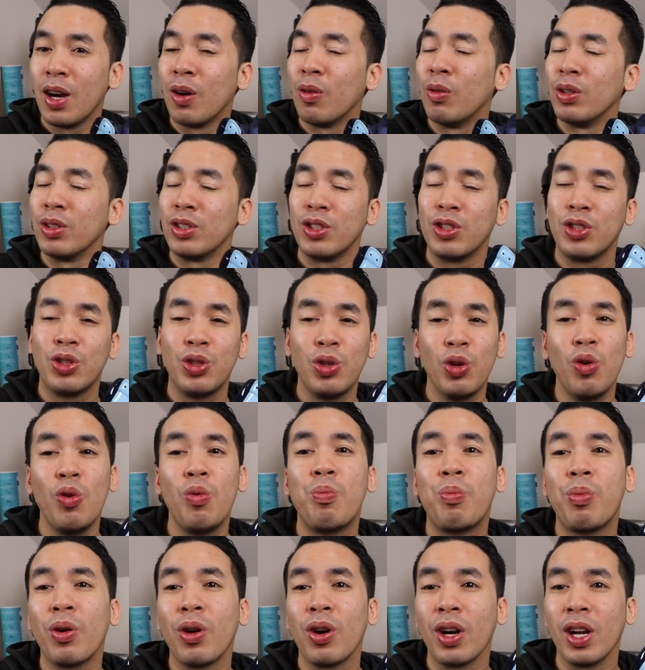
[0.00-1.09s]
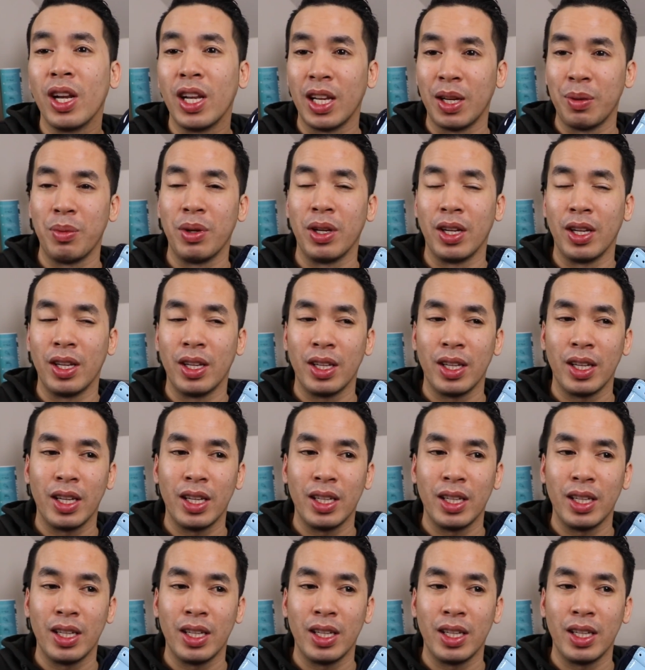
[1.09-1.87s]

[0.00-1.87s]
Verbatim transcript: was super limited.